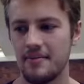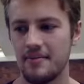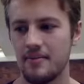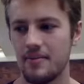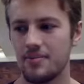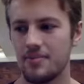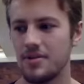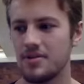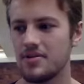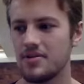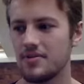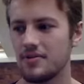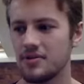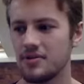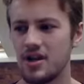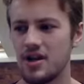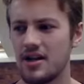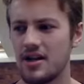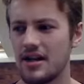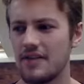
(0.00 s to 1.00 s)
beautiful
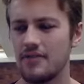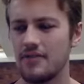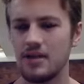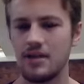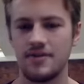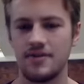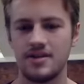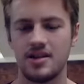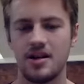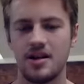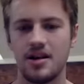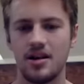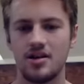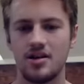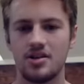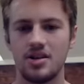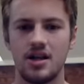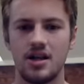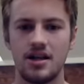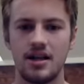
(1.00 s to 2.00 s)
journey, even if it's a
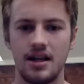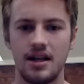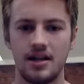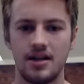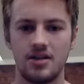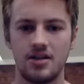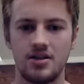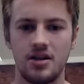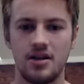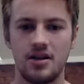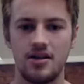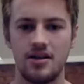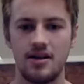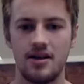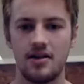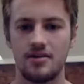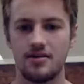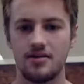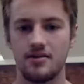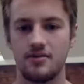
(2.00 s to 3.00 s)
hard journey, like the journey that
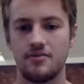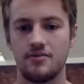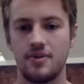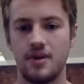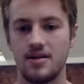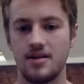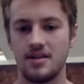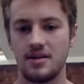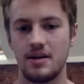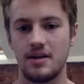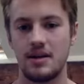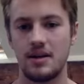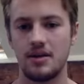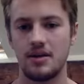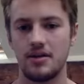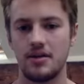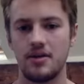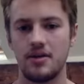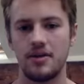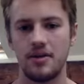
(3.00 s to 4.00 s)
I sort of personally went
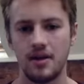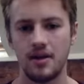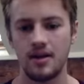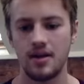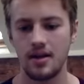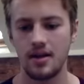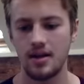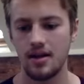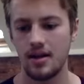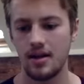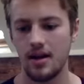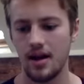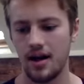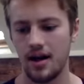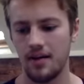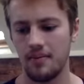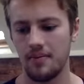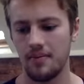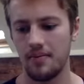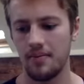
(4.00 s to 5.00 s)
through.
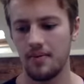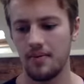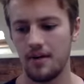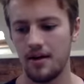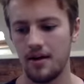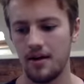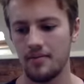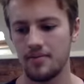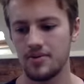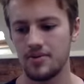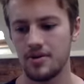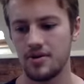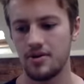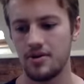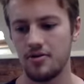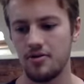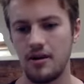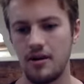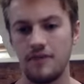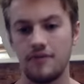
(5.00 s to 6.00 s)
I'm so
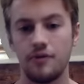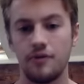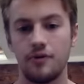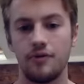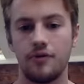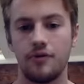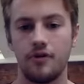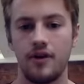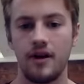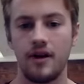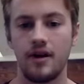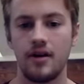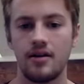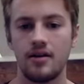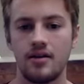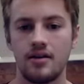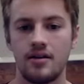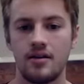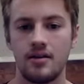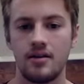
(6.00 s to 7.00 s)
grateful for it,
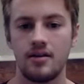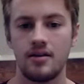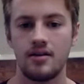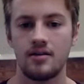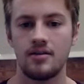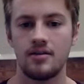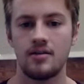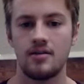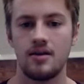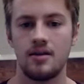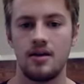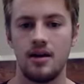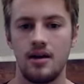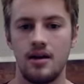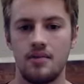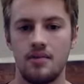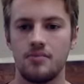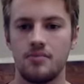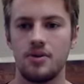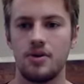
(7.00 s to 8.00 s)

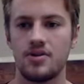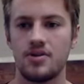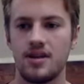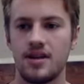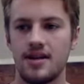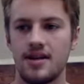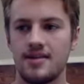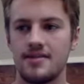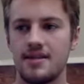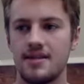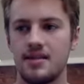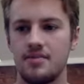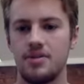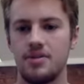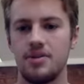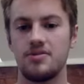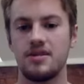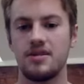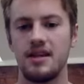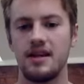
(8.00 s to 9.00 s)
because I can see the
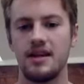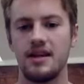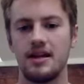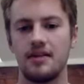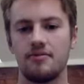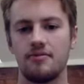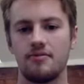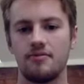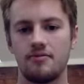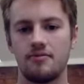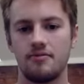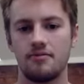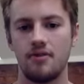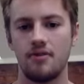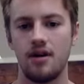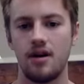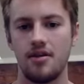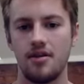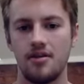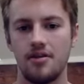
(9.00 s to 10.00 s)
beauty in it,
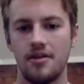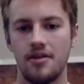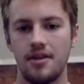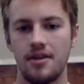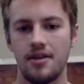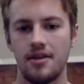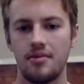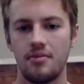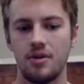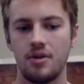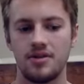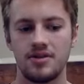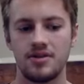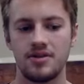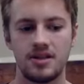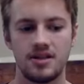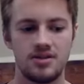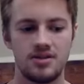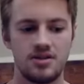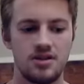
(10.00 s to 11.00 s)
rather than
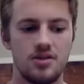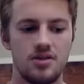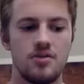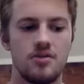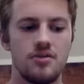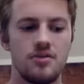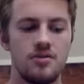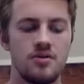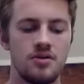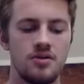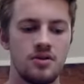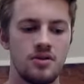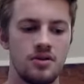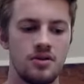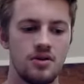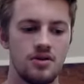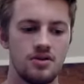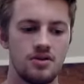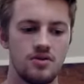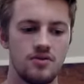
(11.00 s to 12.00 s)
wanting to
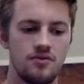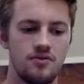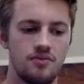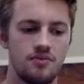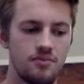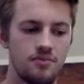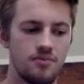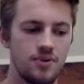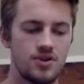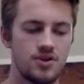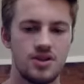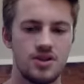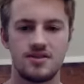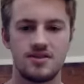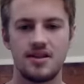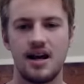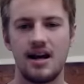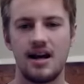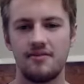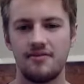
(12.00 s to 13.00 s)
sort of push it
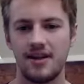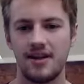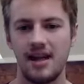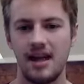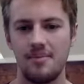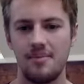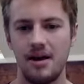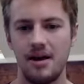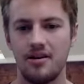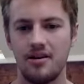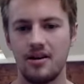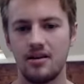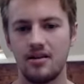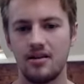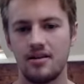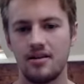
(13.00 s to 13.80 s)
aside and forget about it.